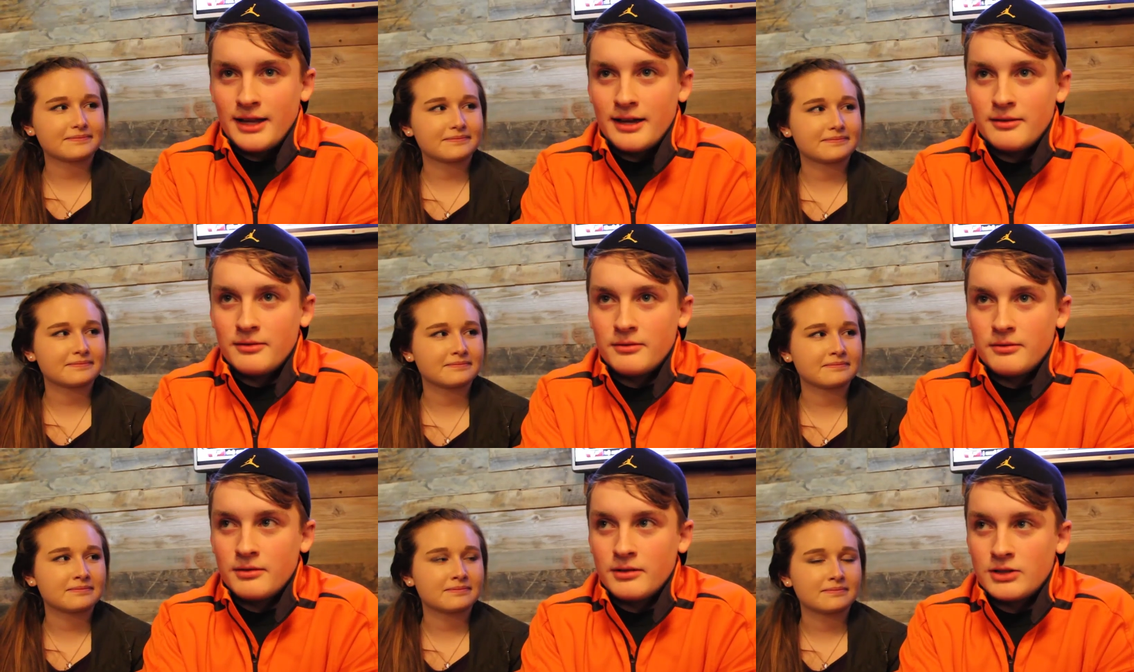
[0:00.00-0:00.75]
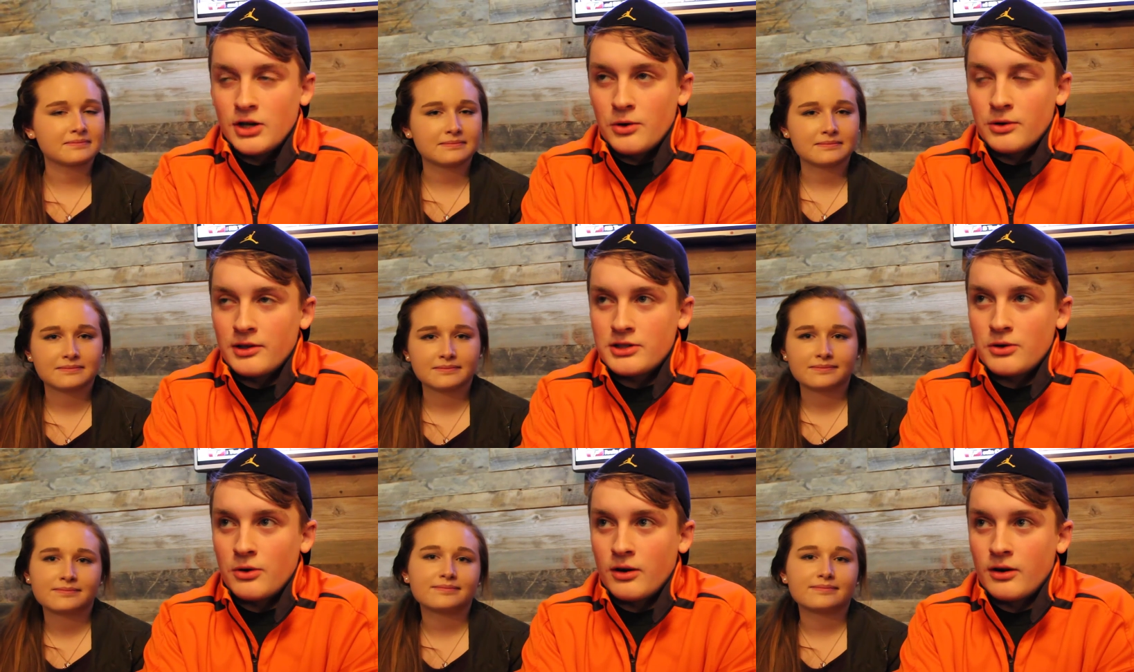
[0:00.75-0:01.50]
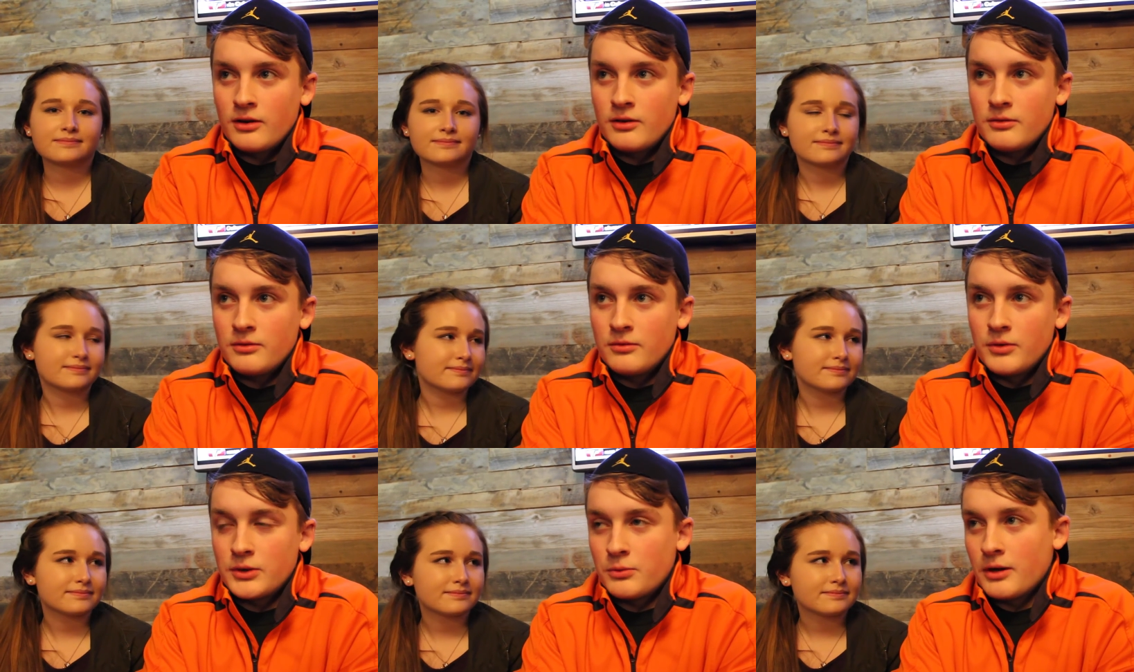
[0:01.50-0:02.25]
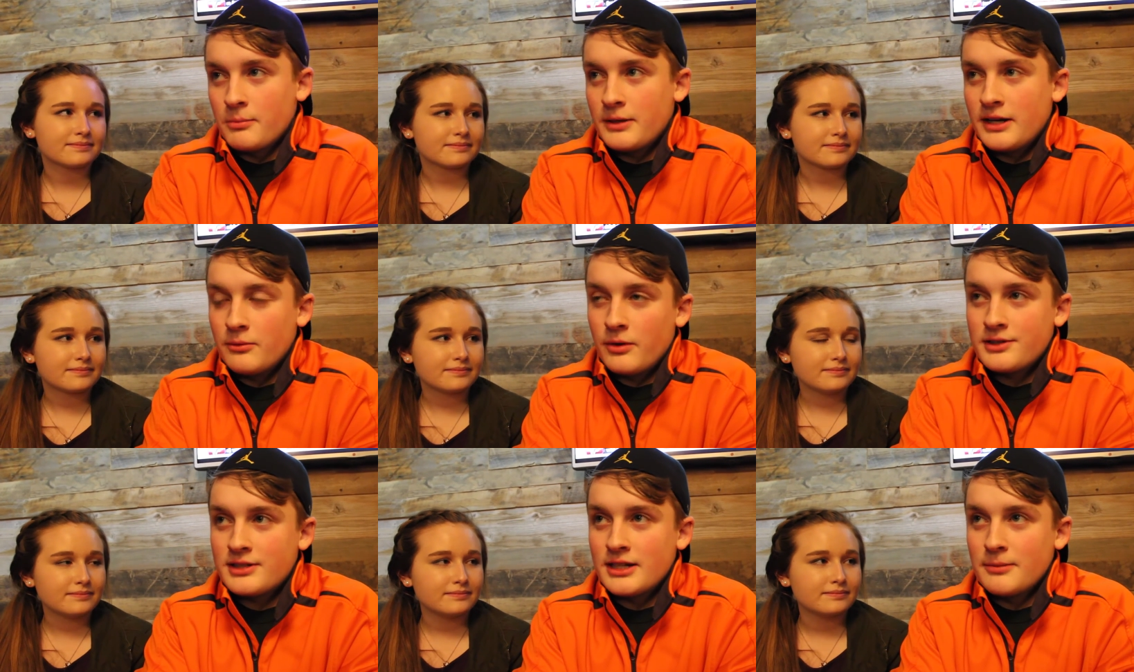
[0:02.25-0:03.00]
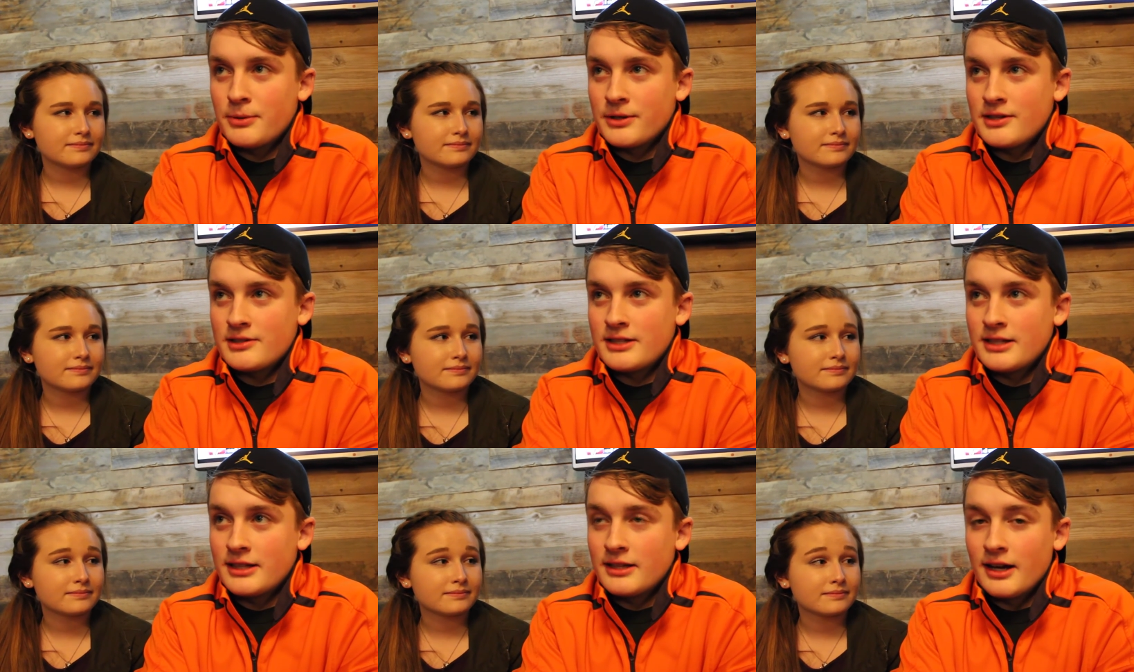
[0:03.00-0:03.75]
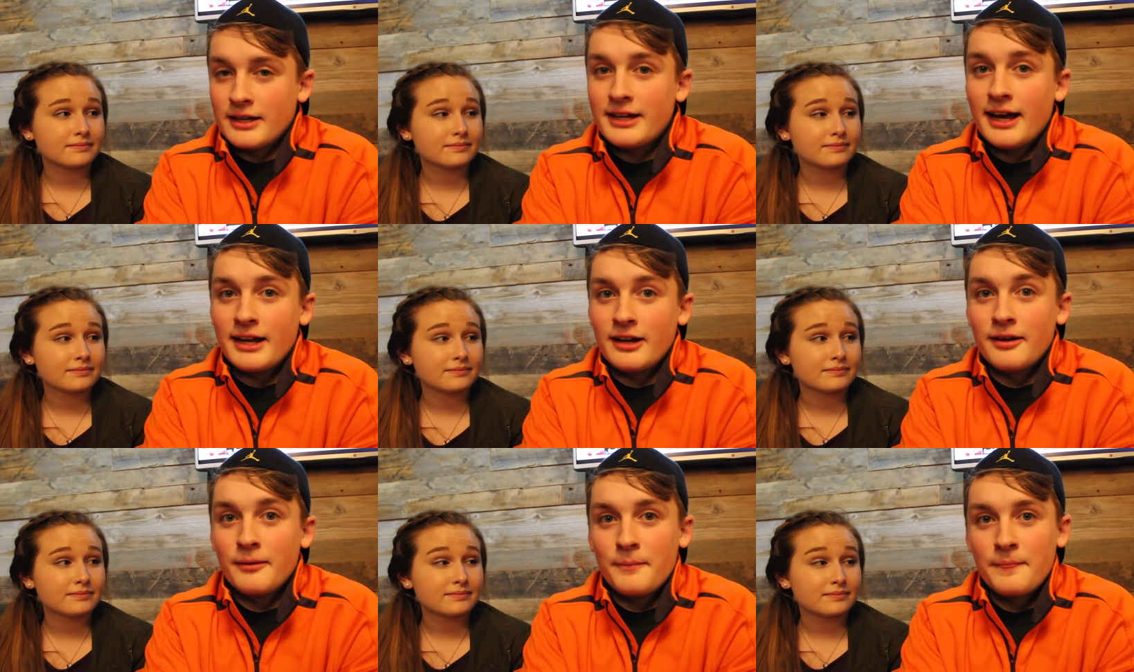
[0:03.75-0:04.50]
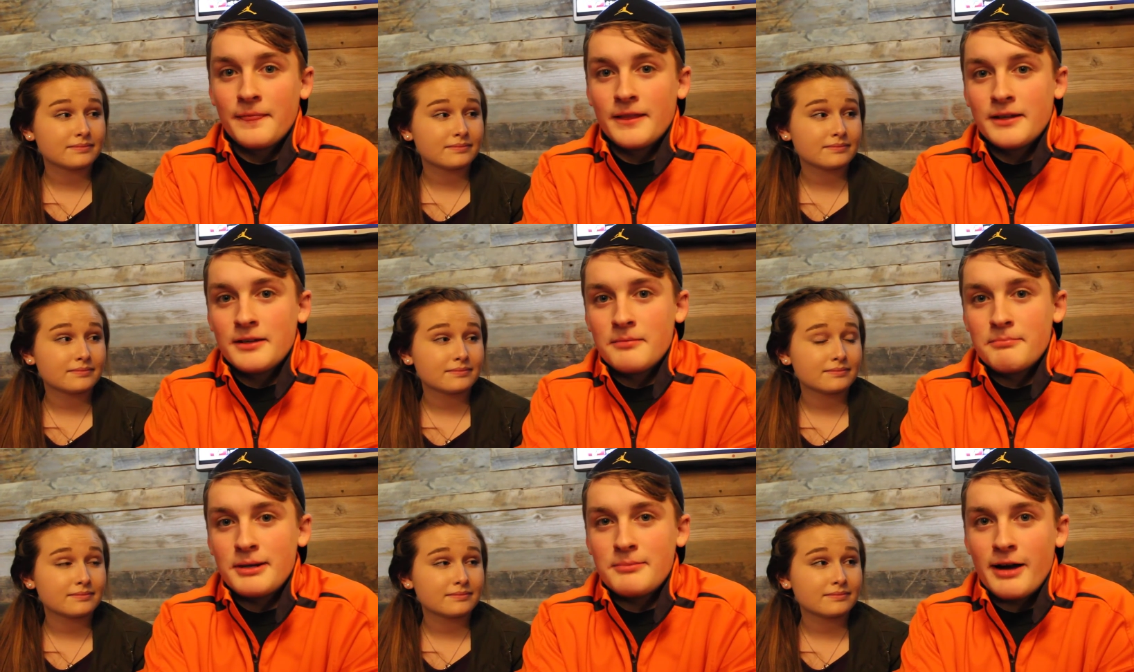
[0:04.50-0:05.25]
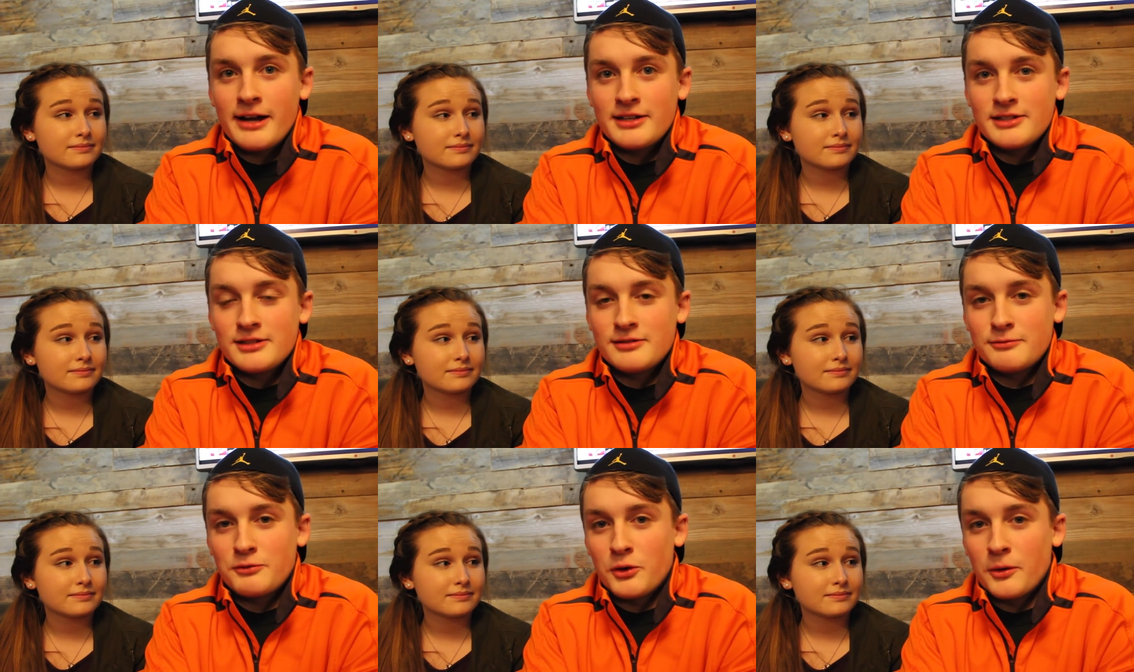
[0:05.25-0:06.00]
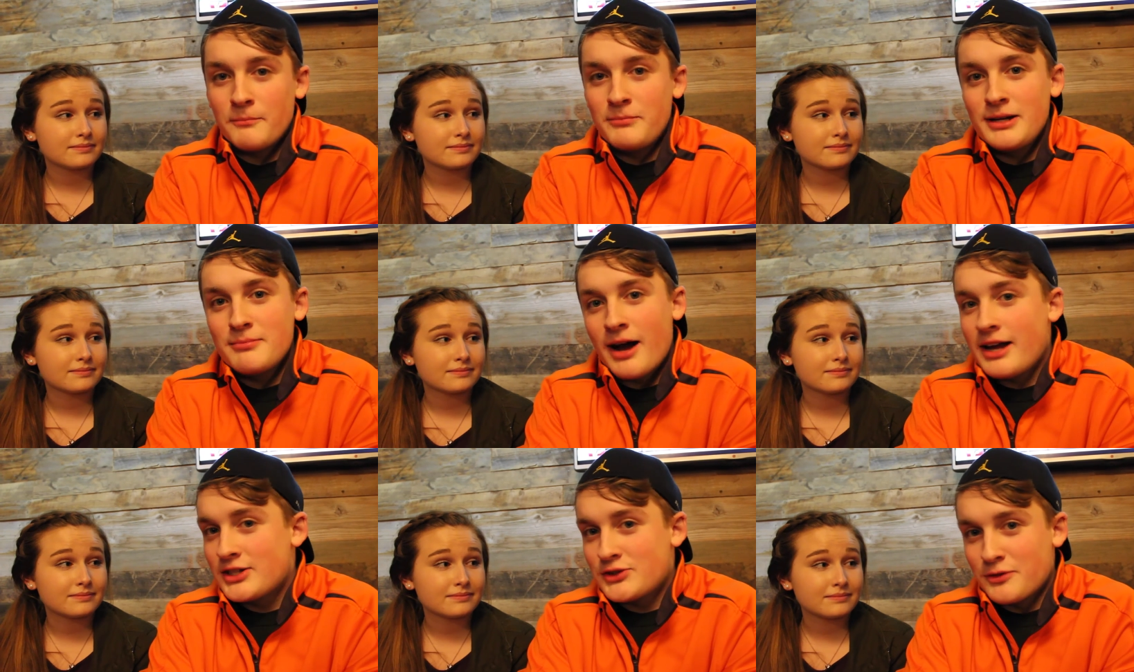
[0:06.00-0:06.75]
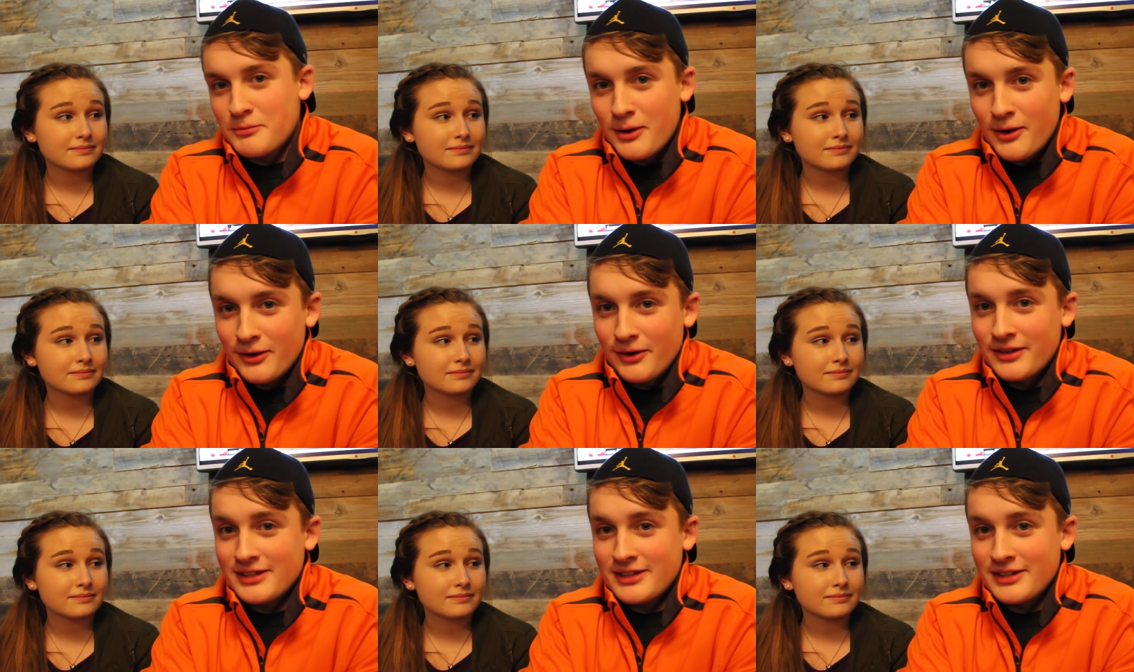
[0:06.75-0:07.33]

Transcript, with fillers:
Speaker 1: That total score with one B and one C puts us in, again, B minus for B minus for Burger.